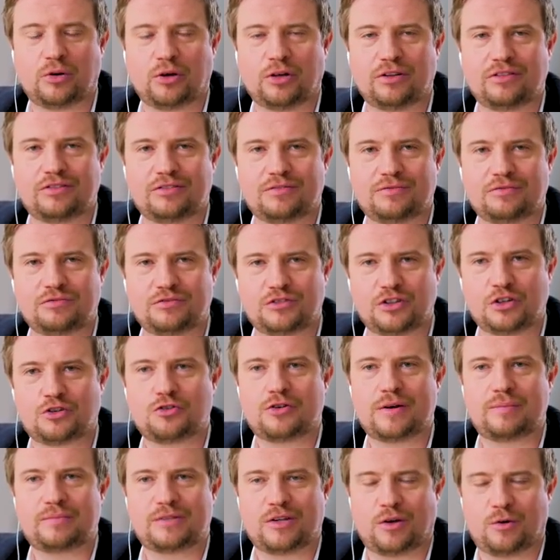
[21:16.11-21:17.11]
but the
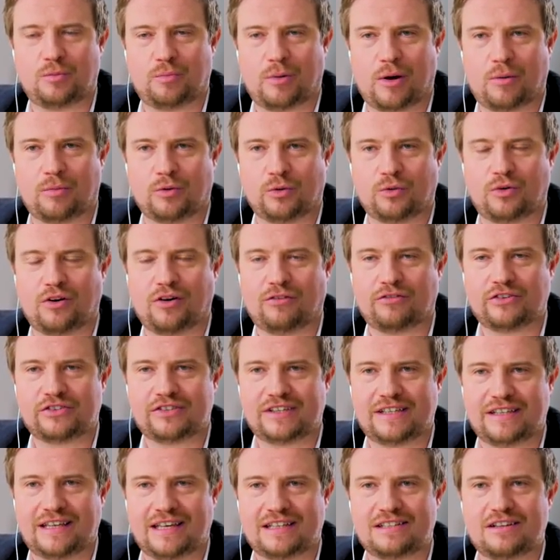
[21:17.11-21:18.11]
crypto bubble,
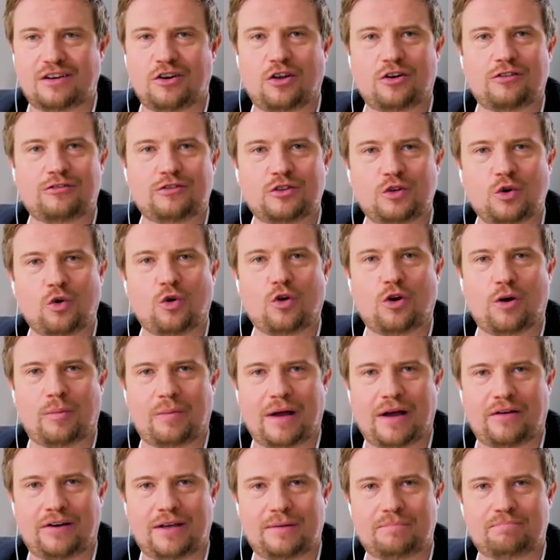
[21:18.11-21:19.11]
obviously there's a lot of talk
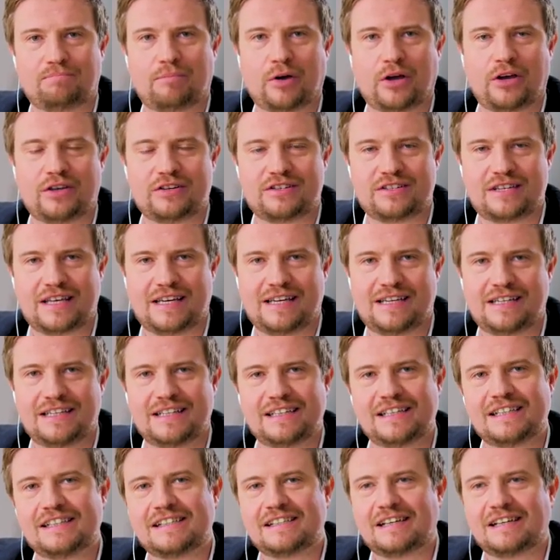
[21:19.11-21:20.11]
about it bursting,